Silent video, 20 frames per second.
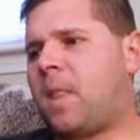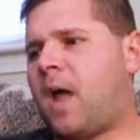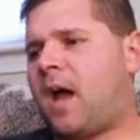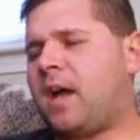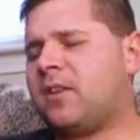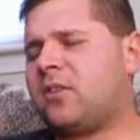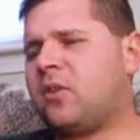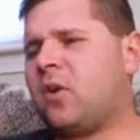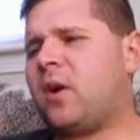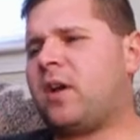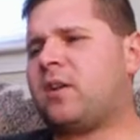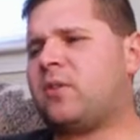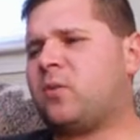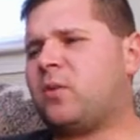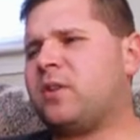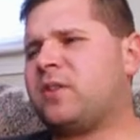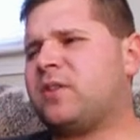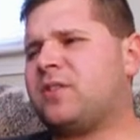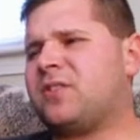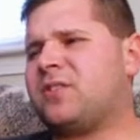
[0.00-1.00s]
I thought it
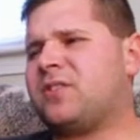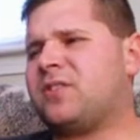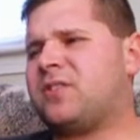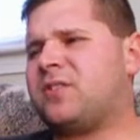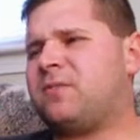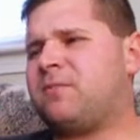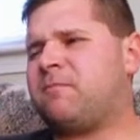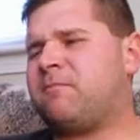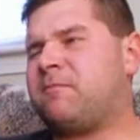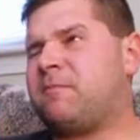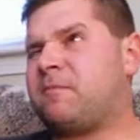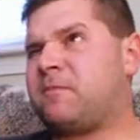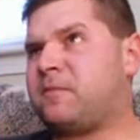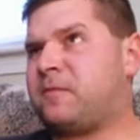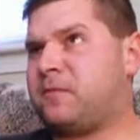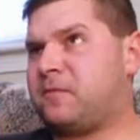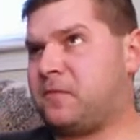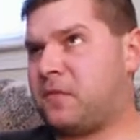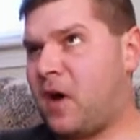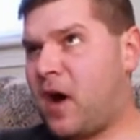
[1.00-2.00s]
was
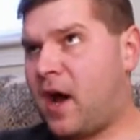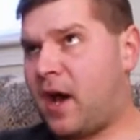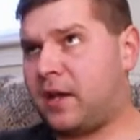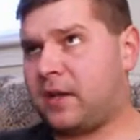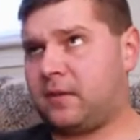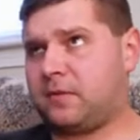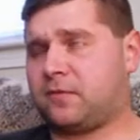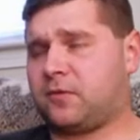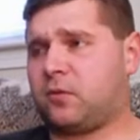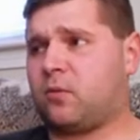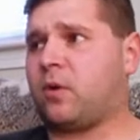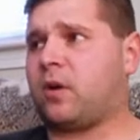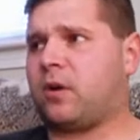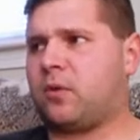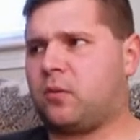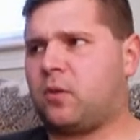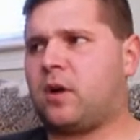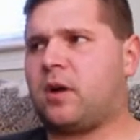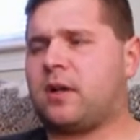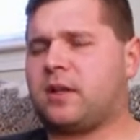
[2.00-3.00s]
fine for what
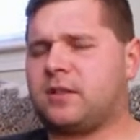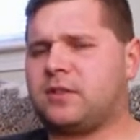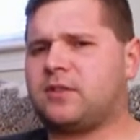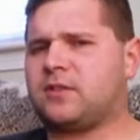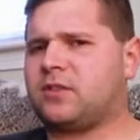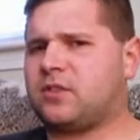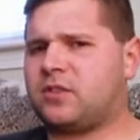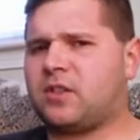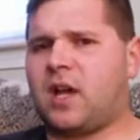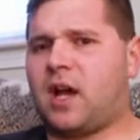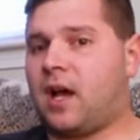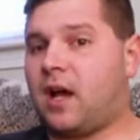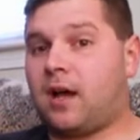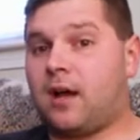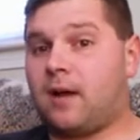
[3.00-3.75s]
it was.